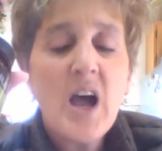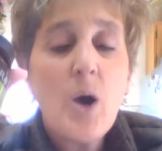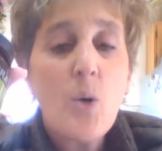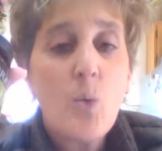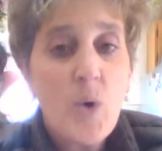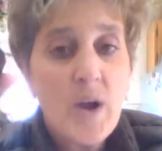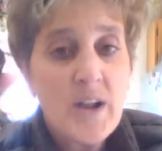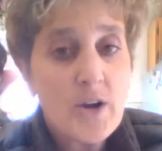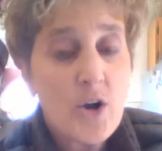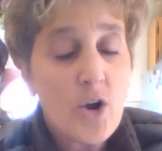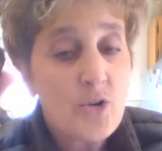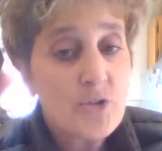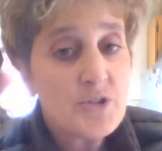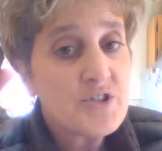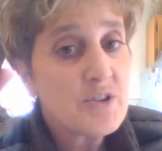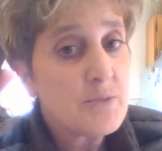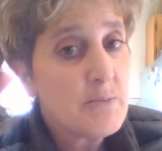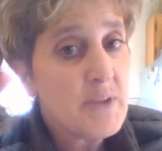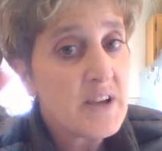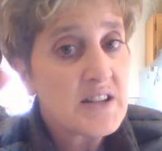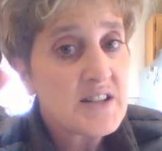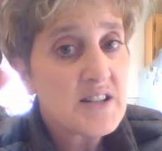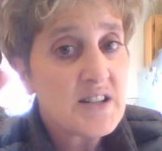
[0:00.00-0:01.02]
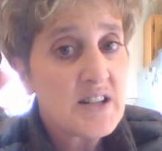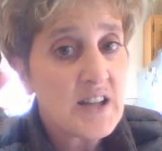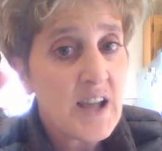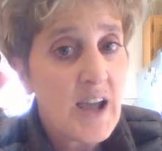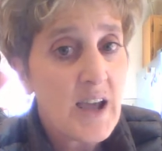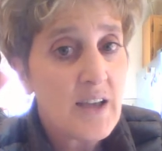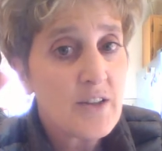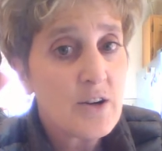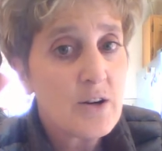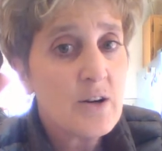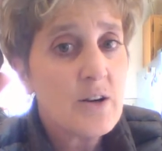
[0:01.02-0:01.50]
When those are mixed
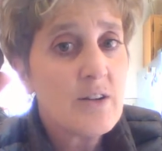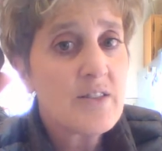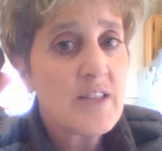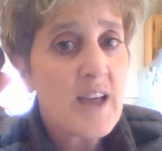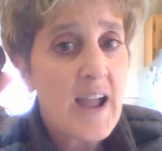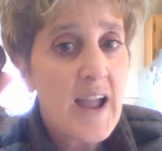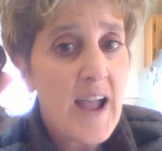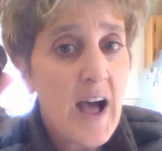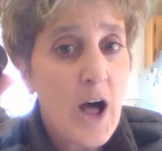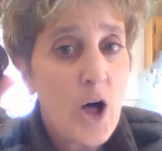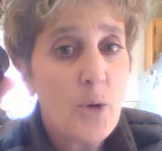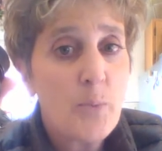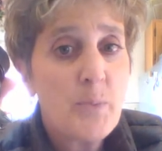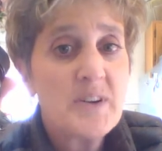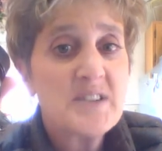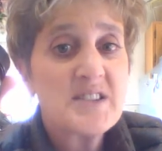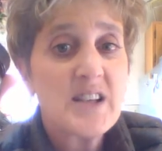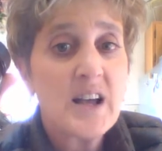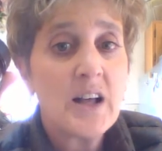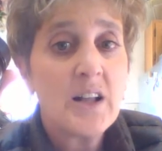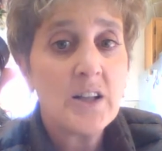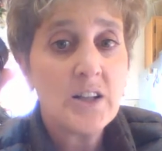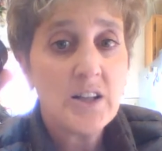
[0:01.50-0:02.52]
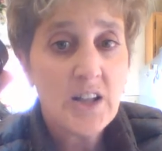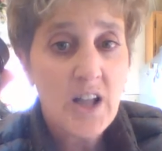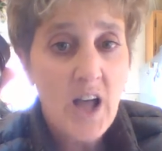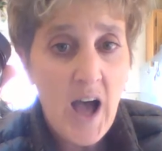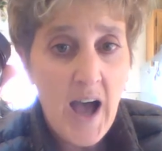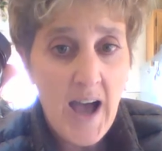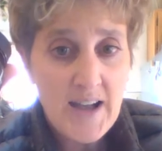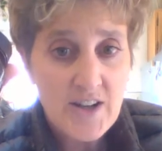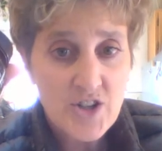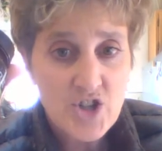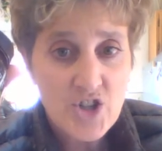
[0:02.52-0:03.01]
together, they help us a
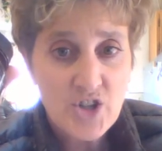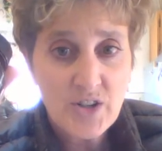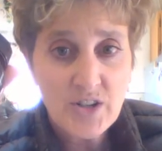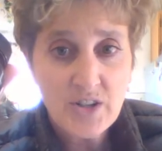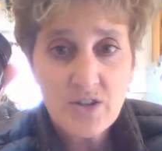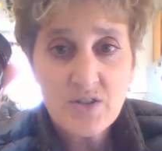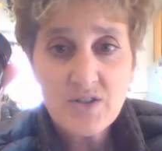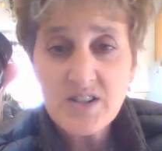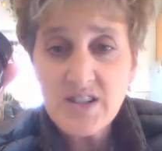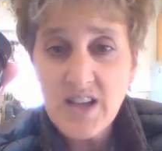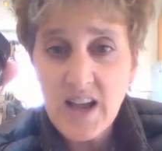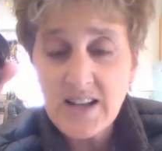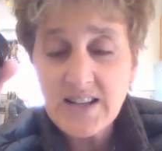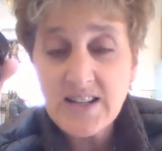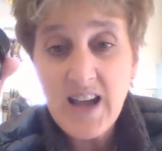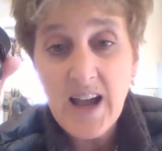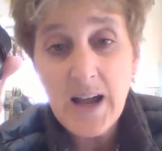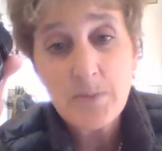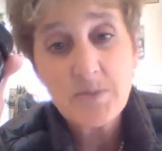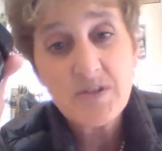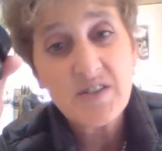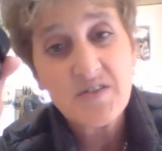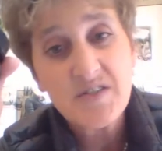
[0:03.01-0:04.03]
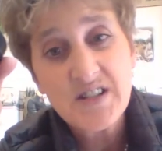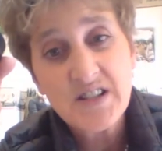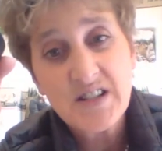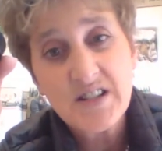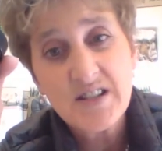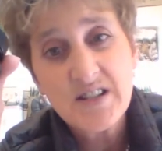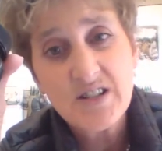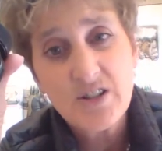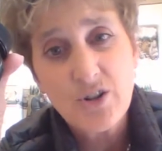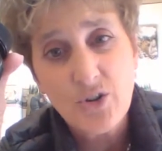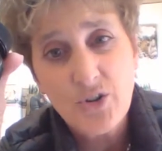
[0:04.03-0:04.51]
lot during those times of
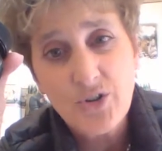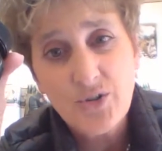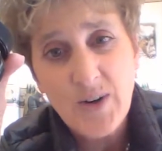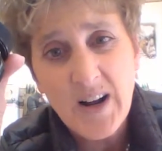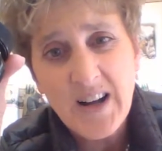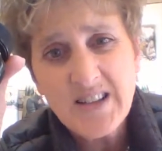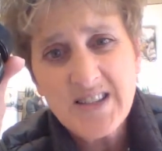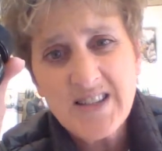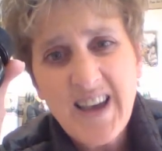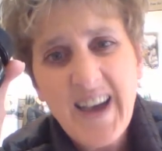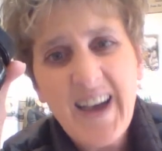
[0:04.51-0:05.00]
seasonal threats,